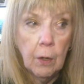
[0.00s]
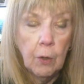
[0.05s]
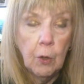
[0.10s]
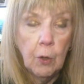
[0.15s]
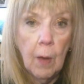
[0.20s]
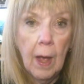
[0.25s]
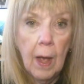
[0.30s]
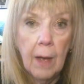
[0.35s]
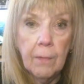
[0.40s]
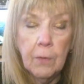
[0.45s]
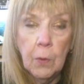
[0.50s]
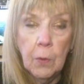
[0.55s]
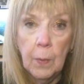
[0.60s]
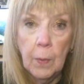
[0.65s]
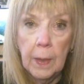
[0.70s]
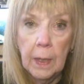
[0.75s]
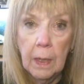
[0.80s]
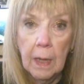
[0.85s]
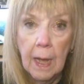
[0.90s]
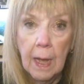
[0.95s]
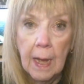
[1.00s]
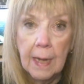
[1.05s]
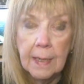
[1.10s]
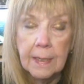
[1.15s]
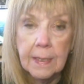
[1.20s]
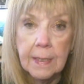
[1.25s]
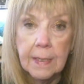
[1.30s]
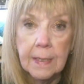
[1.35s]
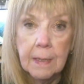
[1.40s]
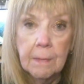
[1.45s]
you have to
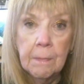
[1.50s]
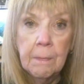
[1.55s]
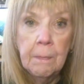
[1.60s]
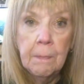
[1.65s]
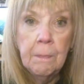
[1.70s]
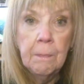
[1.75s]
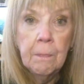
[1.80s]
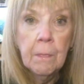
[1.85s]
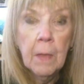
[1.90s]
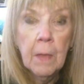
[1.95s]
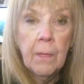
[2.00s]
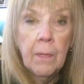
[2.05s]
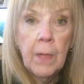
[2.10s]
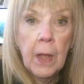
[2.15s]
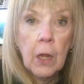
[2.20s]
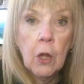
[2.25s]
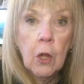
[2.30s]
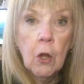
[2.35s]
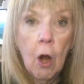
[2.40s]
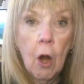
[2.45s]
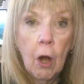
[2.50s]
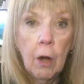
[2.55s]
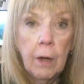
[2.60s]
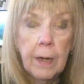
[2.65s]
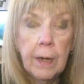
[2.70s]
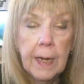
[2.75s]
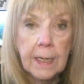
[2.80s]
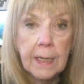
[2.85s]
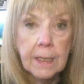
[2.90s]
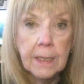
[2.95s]
realize that
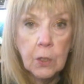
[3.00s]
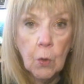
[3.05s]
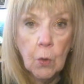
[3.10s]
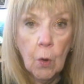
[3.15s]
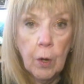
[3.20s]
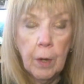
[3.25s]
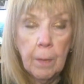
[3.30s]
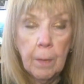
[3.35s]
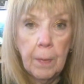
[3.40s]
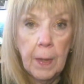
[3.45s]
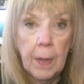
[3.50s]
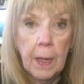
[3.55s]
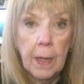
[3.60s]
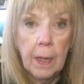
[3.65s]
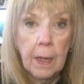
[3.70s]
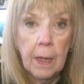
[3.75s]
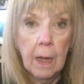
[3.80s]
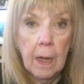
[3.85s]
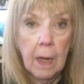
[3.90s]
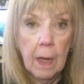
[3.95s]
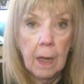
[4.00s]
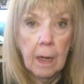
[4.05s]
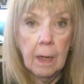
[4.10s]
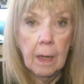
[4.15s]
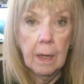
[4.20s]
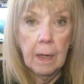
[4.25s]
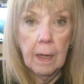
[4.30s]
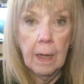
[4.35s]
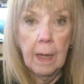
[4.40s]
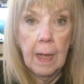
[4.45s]
gardening is going to be uh,
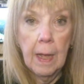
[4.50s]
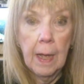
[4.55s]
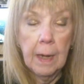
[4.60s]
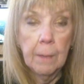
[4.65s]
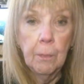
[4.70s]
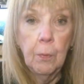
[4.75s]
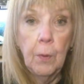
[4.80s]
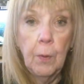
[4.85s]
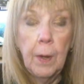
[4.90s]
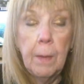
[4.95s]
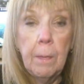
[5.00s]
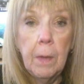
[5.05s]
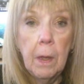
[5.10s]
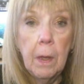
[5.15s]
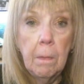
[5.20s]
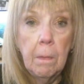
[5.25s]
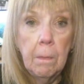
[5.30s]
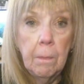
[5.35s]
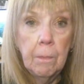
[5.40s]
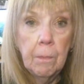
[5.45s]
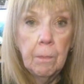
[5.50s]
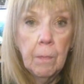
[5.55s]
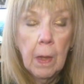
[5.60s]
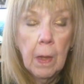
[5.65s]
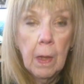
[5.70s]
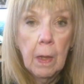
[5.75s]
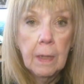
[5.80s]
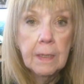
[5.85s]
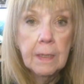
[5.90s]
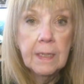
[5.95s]
at a premium.
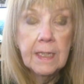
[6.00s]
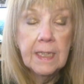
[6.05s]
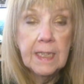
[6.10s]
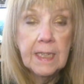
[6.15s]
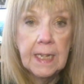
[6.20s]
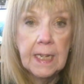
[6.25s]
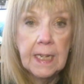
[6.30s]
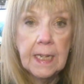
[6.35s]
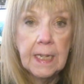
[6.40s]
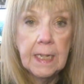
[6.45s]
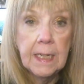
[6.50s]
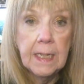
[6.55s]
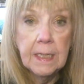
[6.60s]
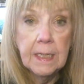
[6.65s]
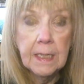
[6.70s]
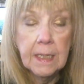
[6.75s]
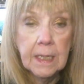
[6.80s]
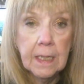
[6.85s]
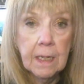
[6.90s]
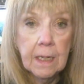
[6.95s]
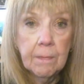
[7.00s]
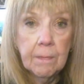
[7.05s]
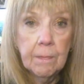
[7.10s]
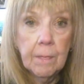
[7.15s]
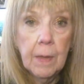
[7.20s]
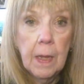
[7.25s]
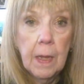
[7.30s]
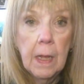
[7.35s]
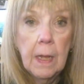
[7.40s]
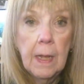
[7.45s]
Seeds,
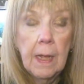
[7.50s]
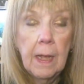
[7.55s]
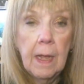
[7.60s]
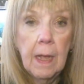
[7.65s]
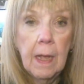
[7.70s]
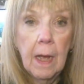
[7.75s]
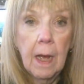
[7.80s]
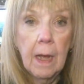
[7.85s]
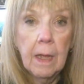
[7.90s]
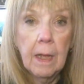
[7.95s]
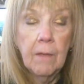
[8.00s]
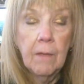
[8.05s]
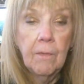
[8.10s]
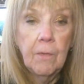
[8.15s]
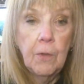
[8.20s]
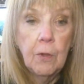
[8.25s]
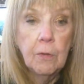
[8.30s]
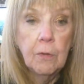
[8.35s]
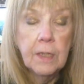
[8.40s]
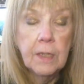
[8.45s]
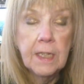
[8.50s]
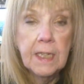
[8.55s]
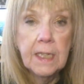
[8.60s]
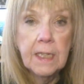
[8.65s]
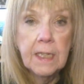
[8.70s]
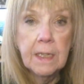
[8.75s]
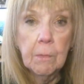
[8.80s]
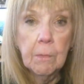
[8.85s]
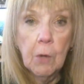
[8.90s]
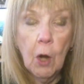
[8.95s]
uh, if you see
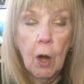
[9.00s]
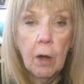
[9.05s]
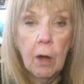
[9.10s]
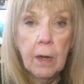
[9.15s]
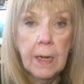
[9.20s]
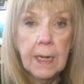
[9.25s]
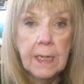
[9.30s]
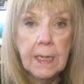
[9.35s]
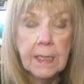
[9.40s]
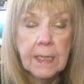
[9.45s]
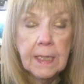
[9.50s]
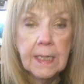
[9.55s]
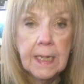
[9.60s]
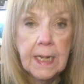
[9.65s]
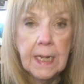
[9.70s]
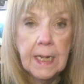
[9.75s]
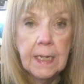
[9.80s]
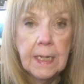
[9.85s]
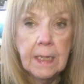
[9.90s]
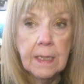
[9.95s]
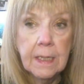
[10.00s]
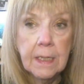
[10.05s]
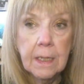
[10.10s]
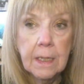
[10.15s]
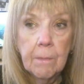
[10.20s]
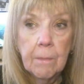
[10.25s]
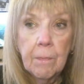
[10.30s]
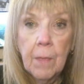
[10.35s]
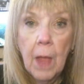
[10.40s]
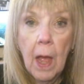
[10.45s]
some gardening
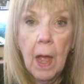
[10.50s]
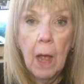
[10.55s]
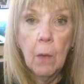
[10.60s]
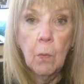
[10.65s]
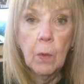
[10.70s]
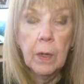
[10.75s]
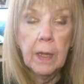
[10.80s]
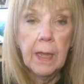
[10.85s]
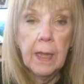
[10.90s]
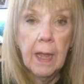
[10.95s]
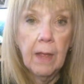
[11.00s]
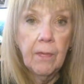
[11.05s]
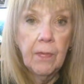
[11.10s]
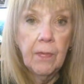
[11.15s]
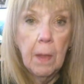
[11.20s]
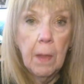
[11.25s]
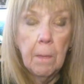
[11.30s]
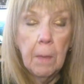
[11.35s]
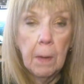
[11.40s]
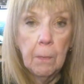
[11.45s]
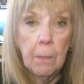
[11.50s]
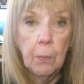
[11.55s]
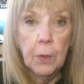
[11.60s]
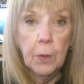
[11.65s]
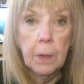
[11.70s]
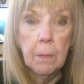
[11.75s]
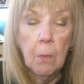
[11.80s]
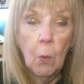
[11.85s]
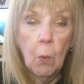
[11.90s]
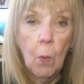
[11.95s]
seeds, I would get them and put
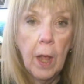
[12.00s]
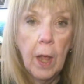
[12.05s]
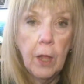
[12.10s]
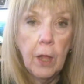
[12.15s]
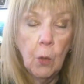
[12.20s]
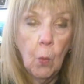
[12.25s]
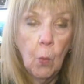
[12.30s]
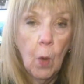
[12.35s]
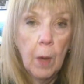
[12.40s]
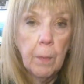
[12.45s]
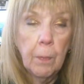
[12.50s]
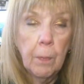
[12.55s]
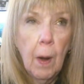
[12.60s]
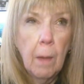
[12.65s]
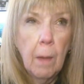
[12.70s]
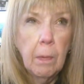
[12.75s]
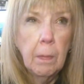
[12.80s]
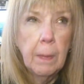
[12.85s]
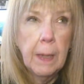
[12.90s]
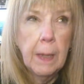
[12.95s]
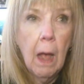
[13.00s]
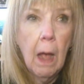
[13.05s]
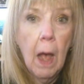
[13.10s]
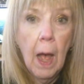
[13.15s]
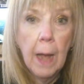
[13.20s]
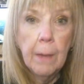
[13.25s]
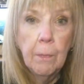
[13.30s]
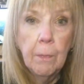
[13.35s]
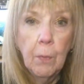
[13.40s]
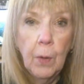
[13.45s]
them away. You want probably
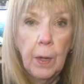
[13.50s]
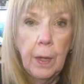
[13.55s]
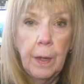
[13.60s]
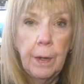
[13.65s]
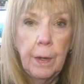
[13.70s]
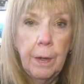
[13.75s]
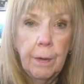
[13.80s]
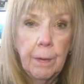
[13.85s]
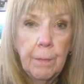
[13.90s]
hybrid,